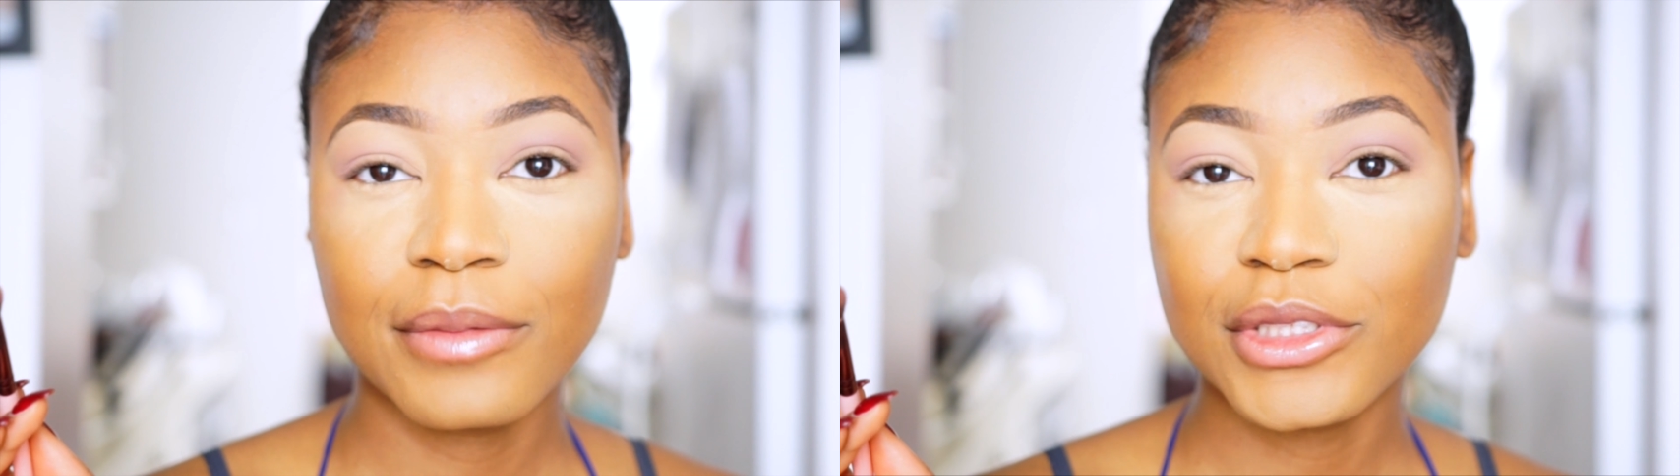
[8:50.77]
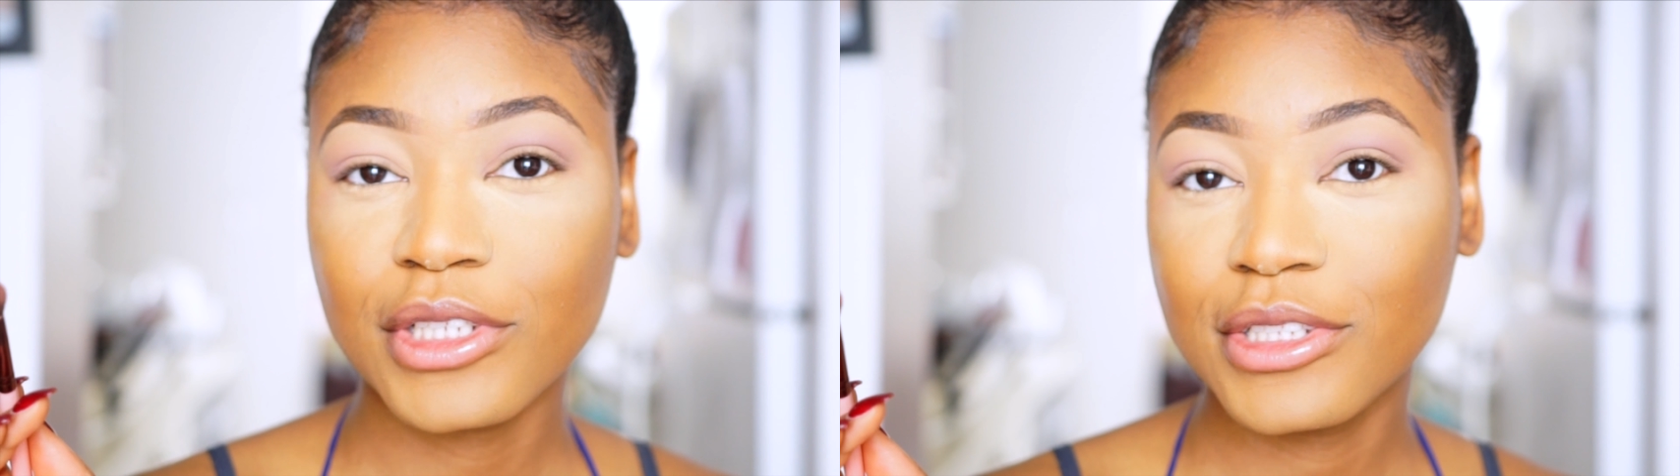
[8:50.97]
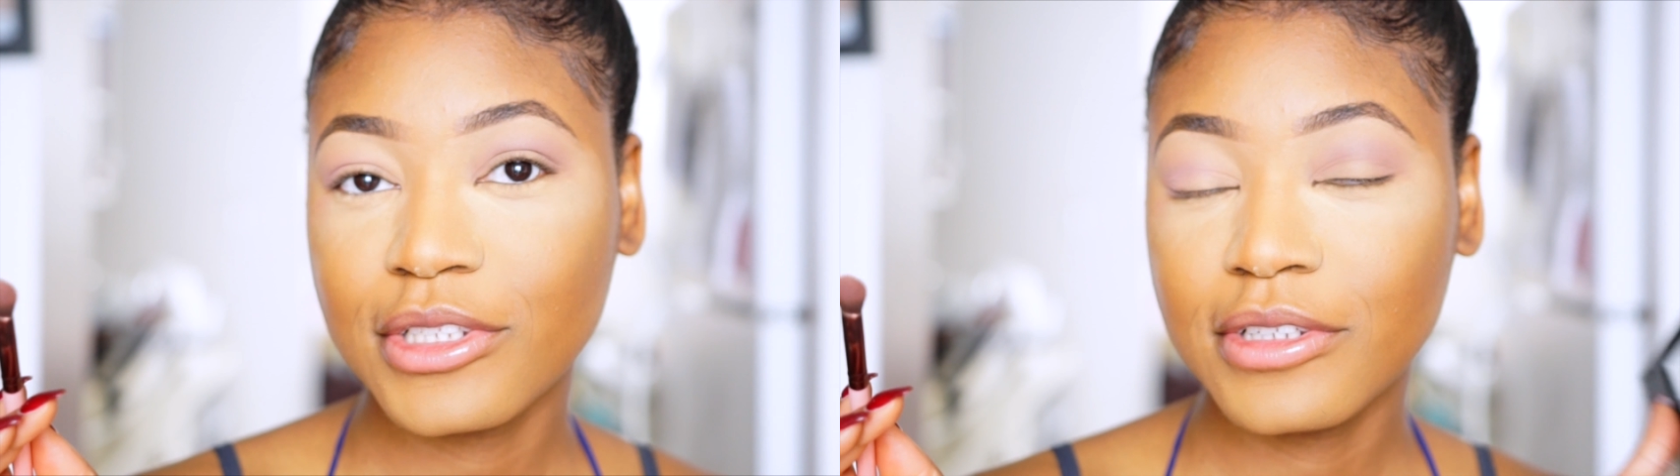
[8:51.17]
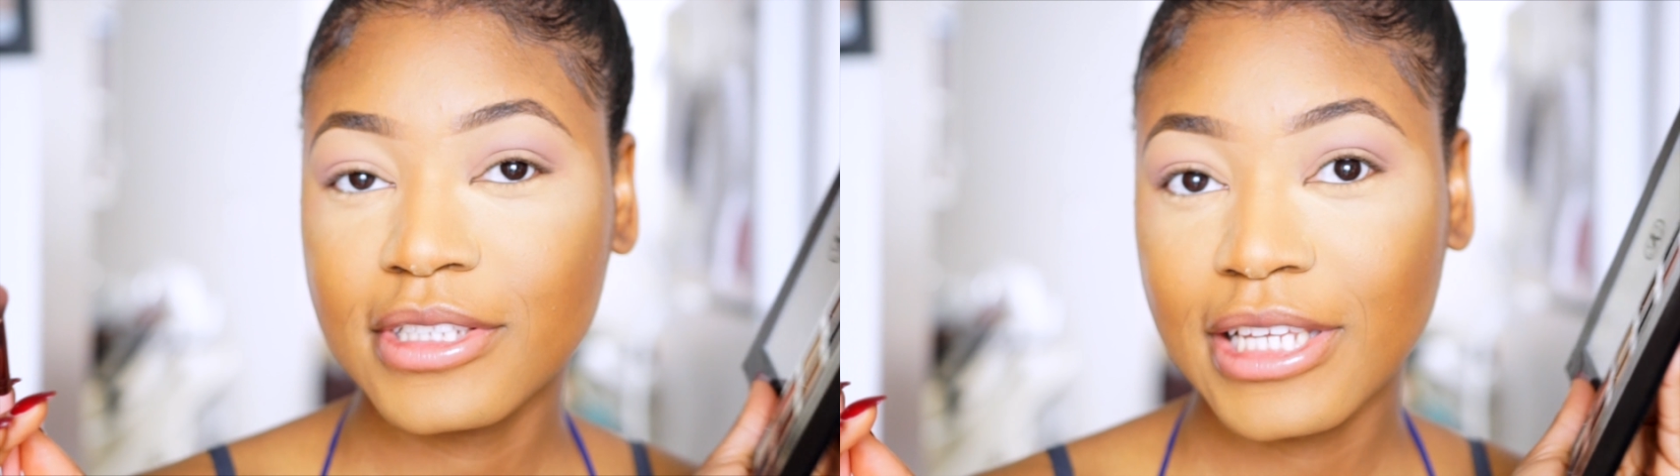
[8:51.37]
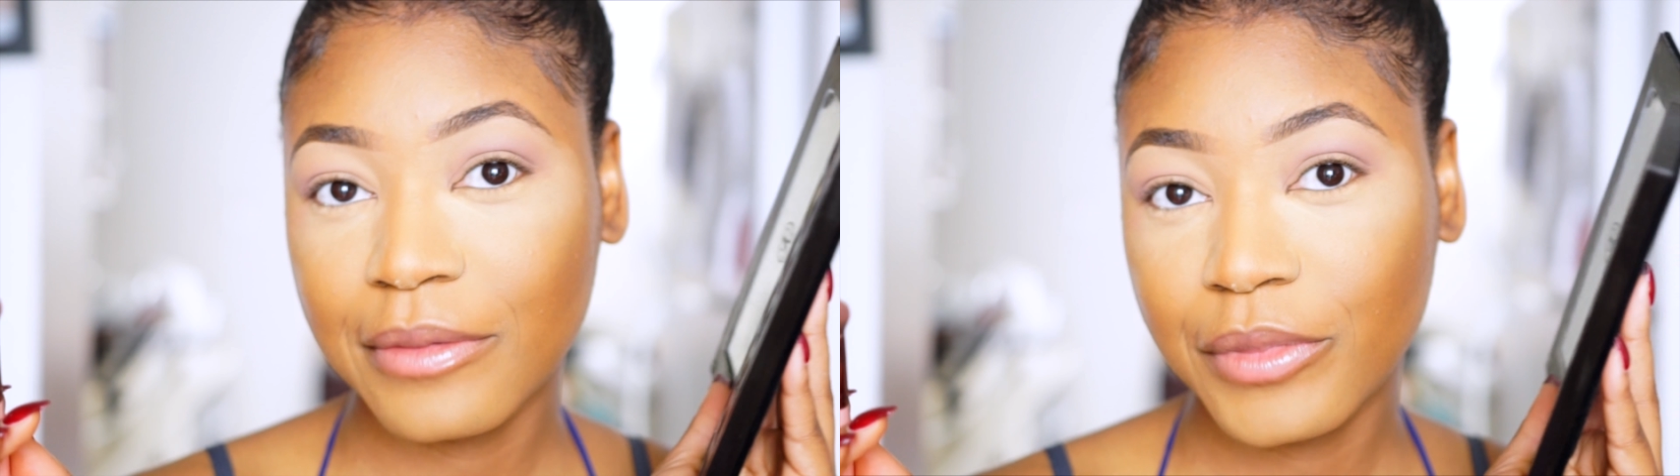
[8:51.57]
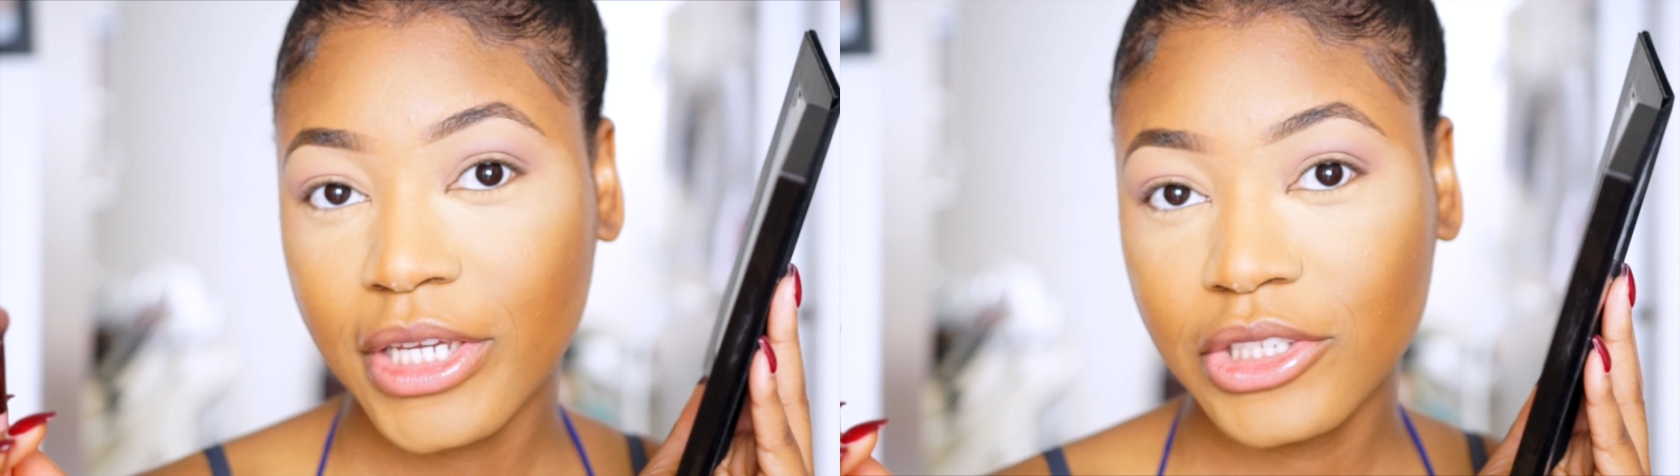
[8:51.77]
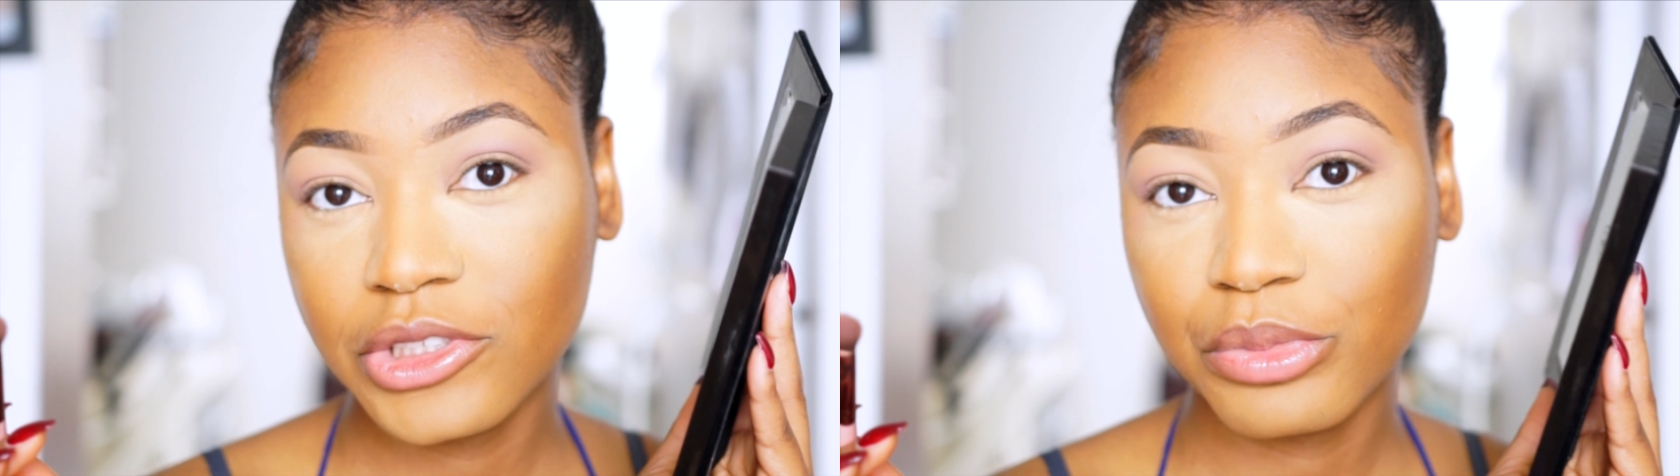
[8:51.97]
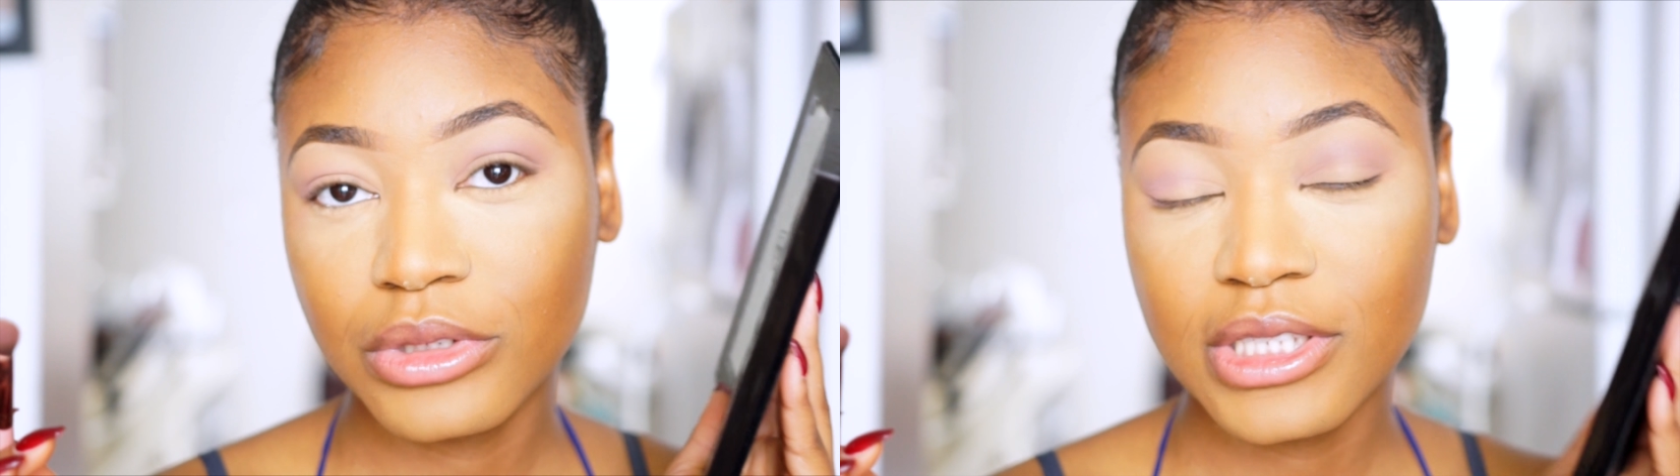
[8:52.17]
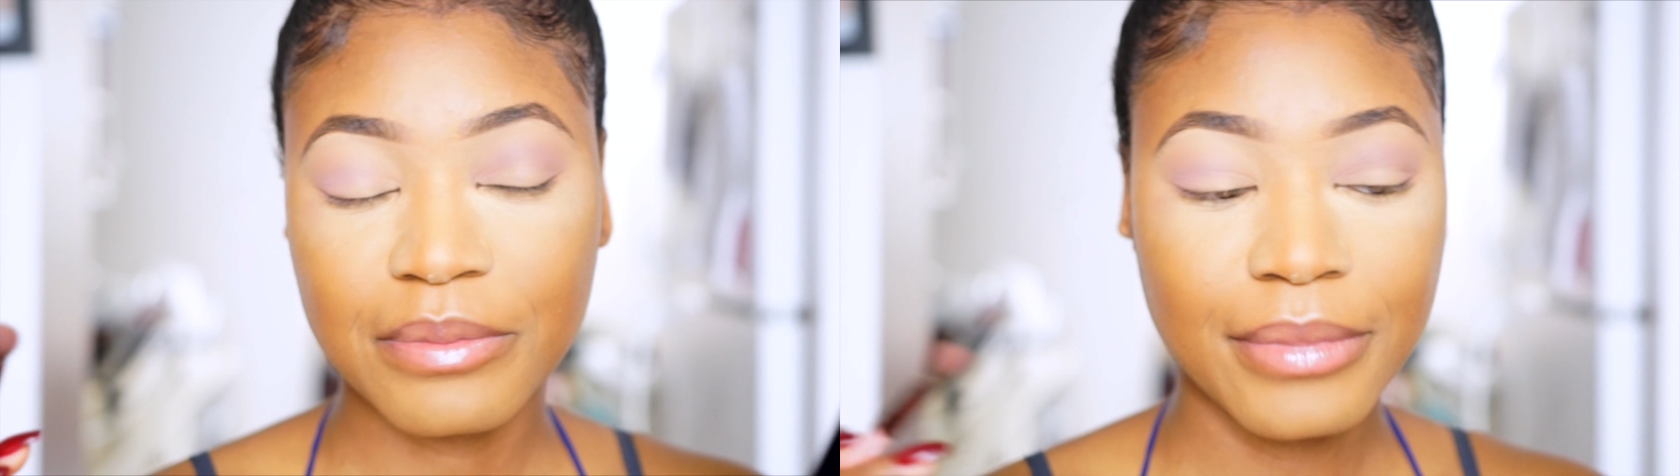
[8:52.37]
I'm just going to use the ABH Prism